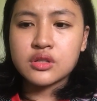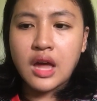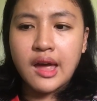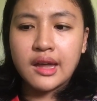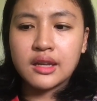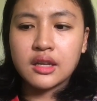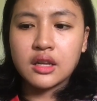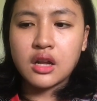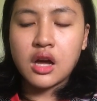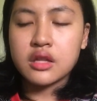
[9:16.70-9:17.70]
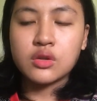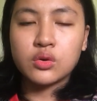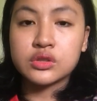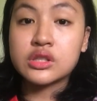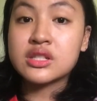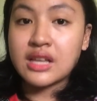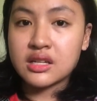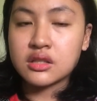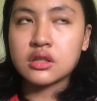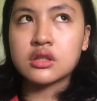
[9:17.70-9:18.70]
and i know sec-
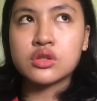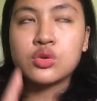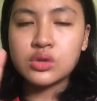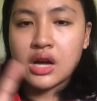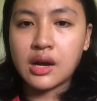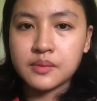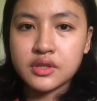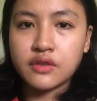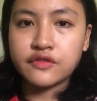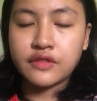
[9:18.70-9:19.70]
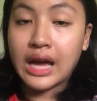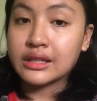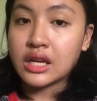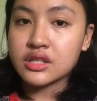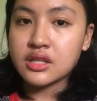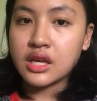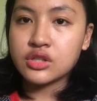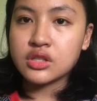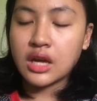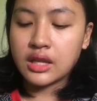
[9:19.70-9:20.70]
two times of flight
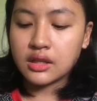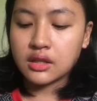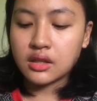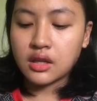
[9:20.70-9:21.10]
cancellation and